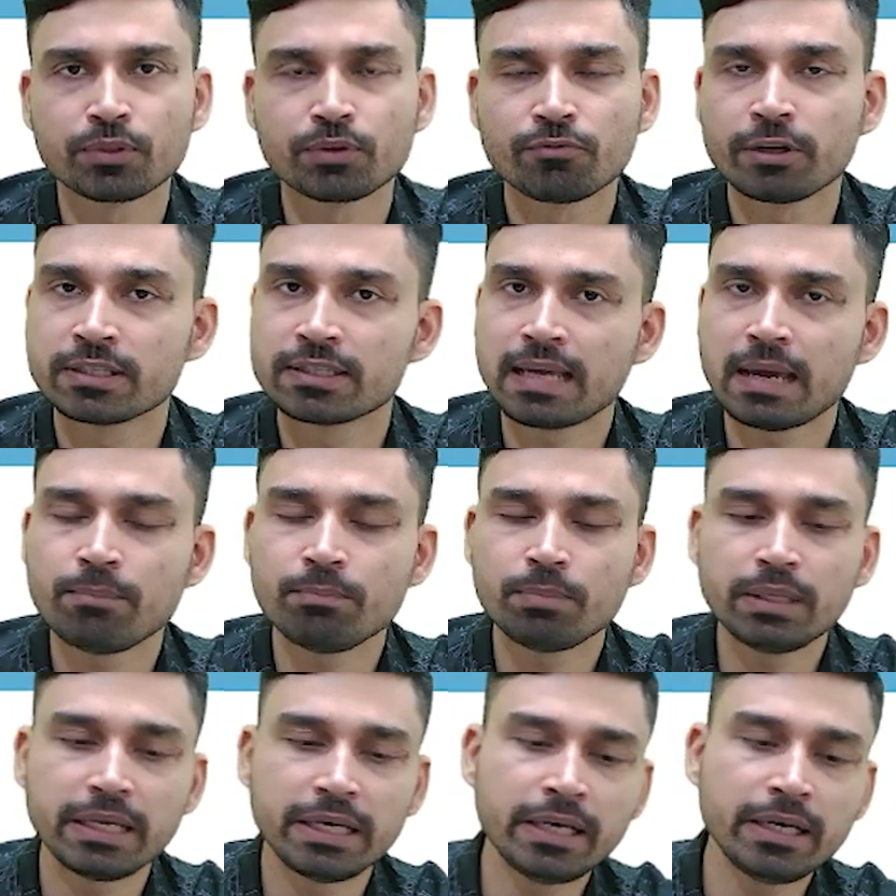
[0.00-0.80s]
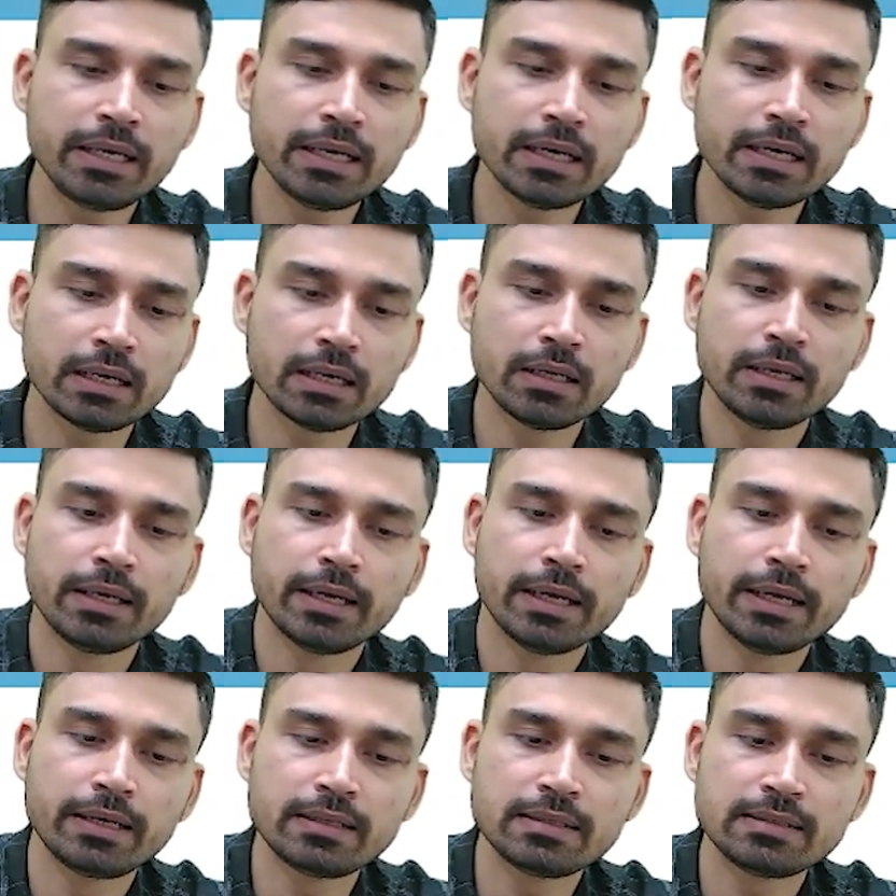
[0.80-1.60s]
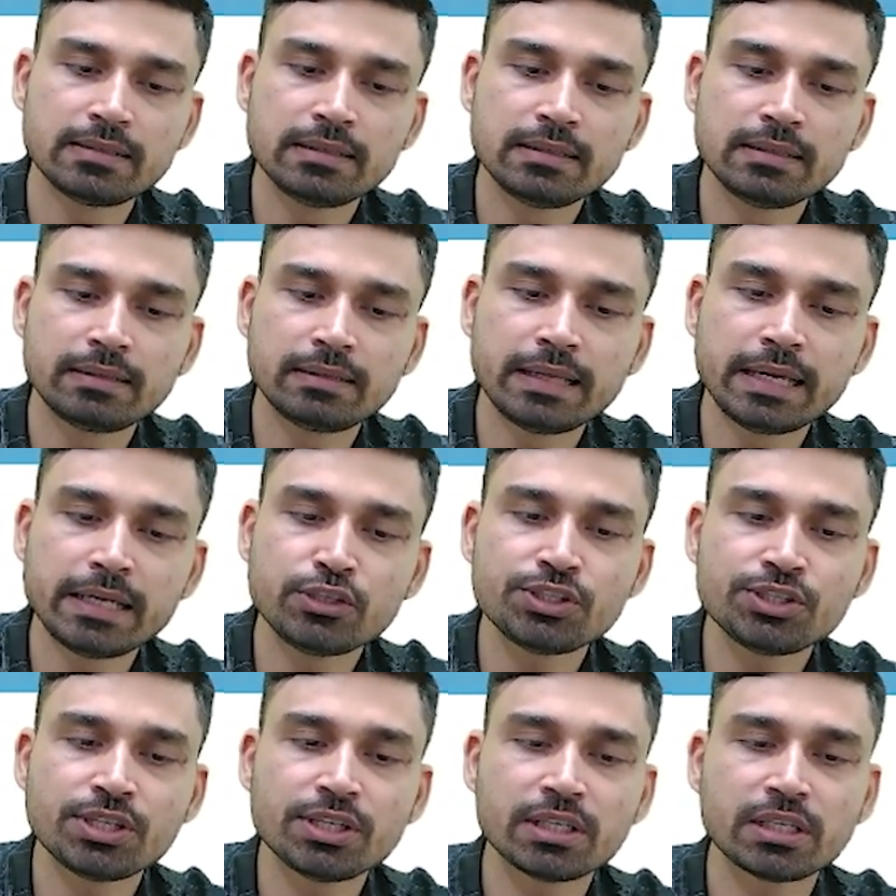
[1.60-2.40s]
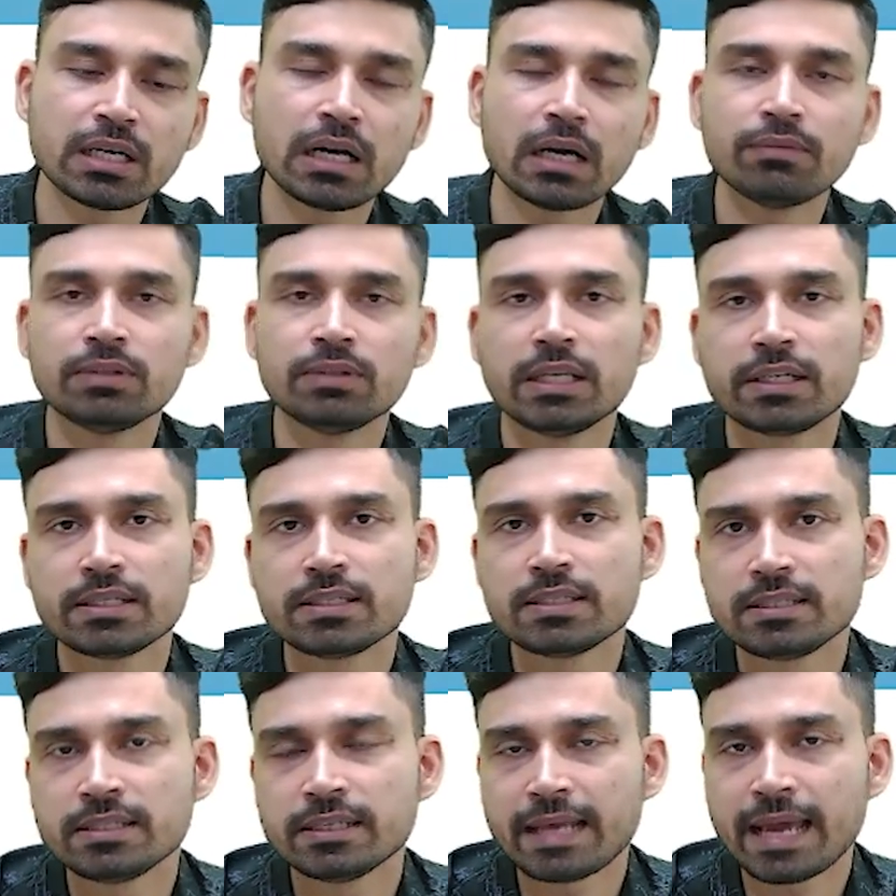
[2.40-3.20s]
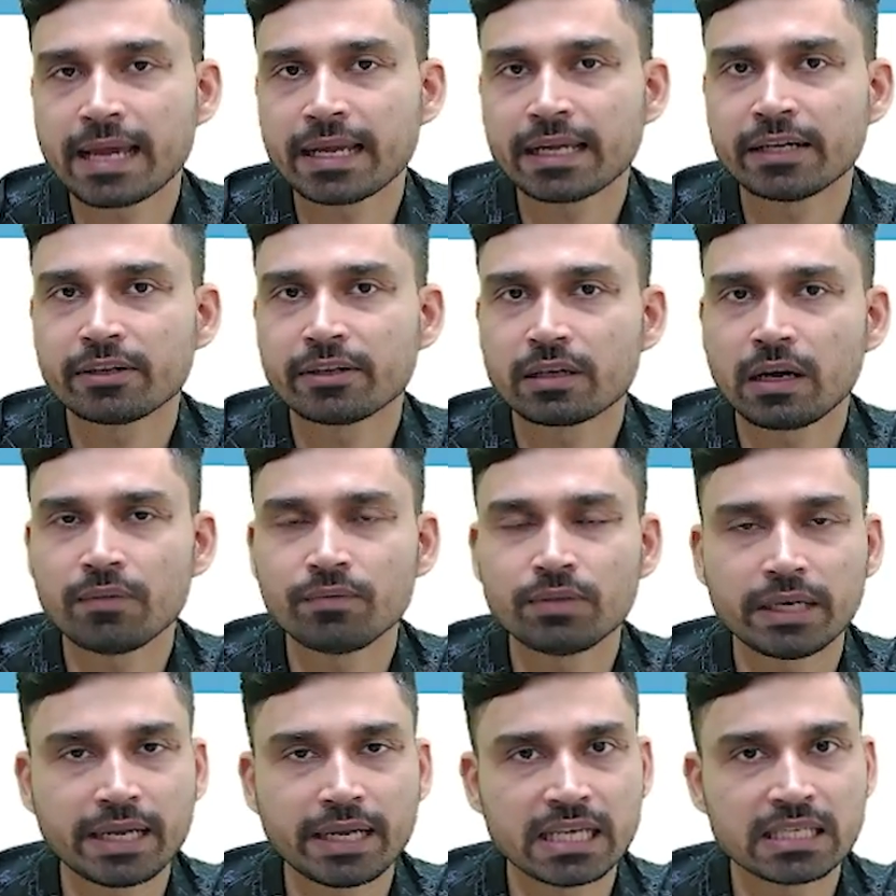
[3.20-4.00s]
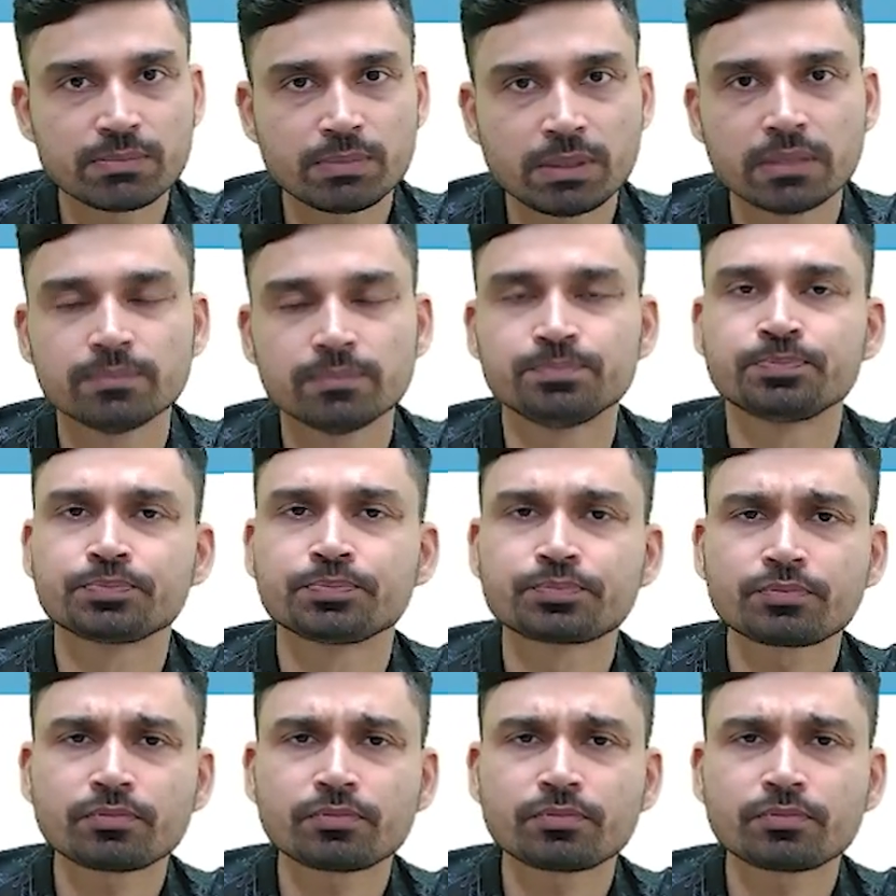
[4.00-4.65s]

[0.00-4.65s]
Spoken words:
For example, in India, it is the Tejas aircraft that is the attack aircraft that has been